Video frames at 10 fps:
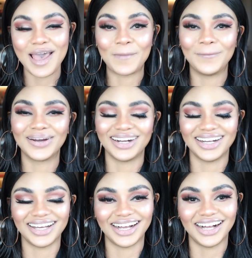
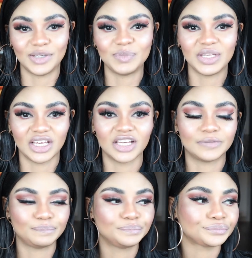but um, yeah,
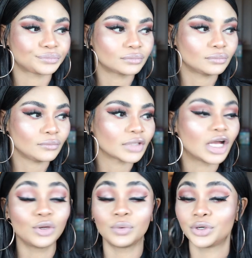
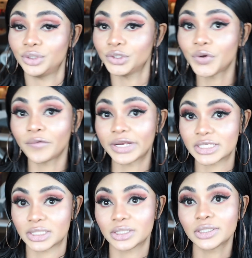I don't want to look
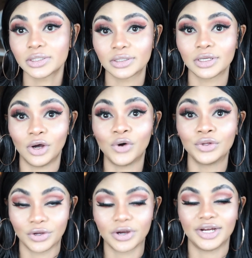crazy on
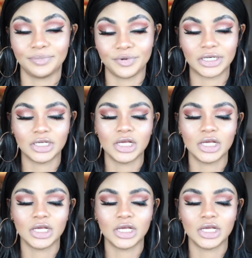the camera.